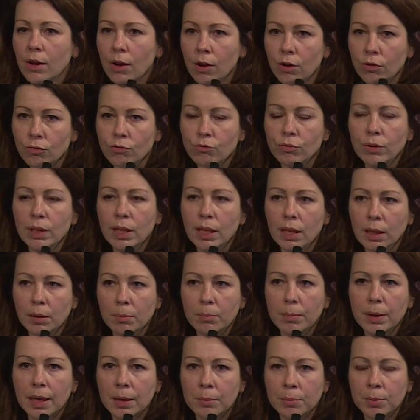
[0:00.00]
on real
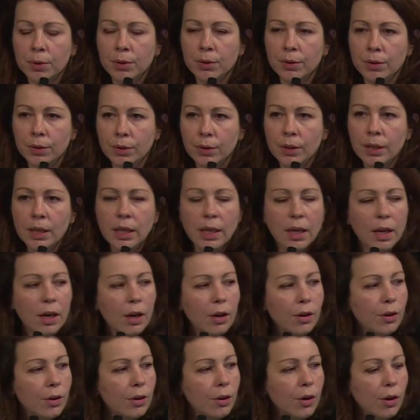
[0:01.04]
paper
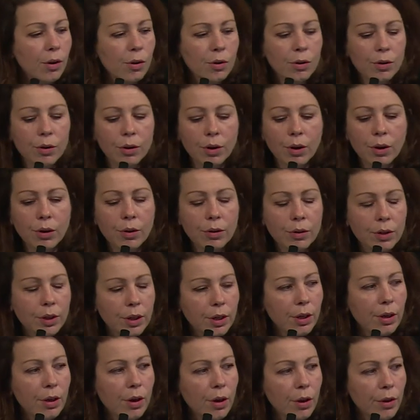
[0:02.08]
or
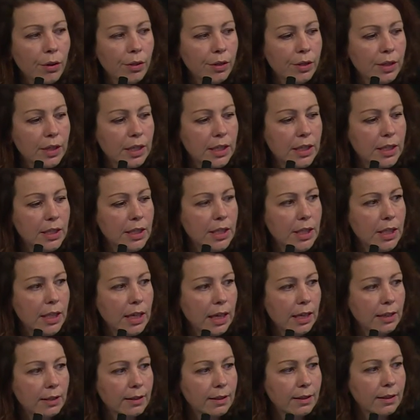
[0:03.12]
on the
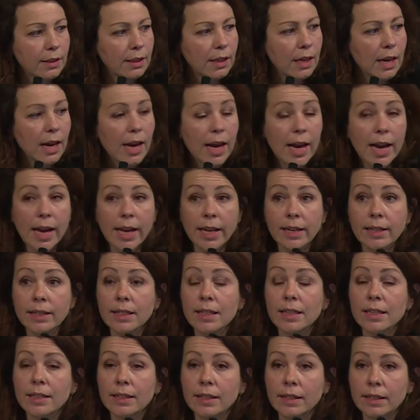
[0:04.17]
internet. And
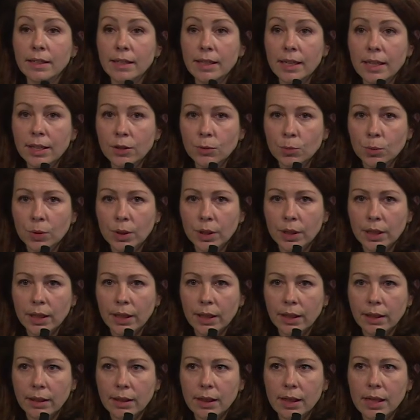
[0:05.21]

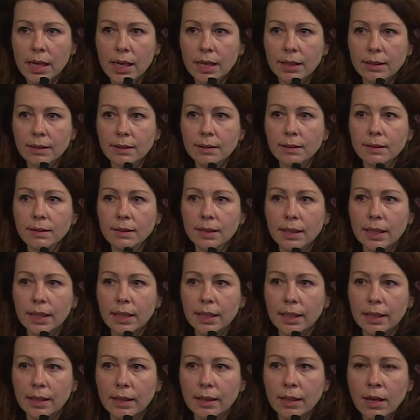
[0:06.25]
networking, that's
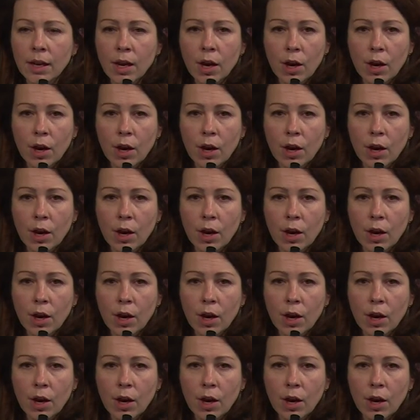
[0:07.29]
key.